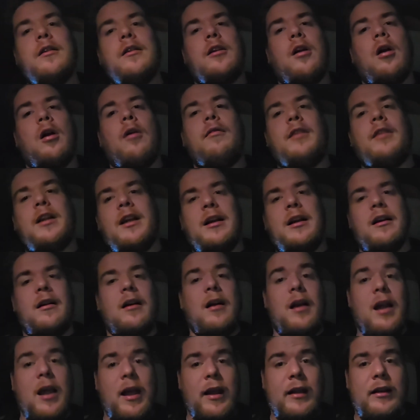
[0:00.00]
You're already
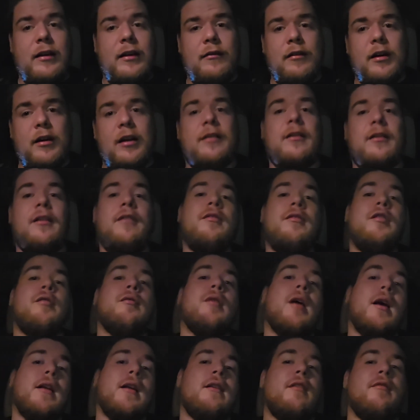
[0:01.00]
here anyways. If
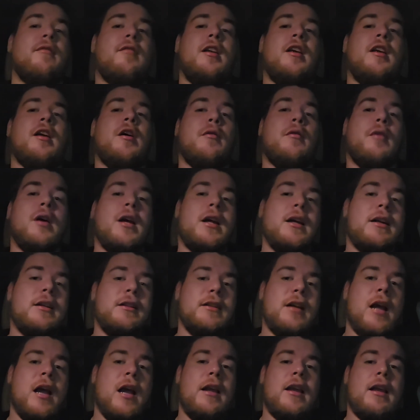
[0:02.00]
you like the video,
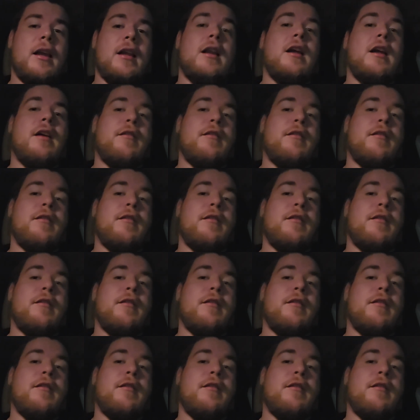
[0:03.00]
like it.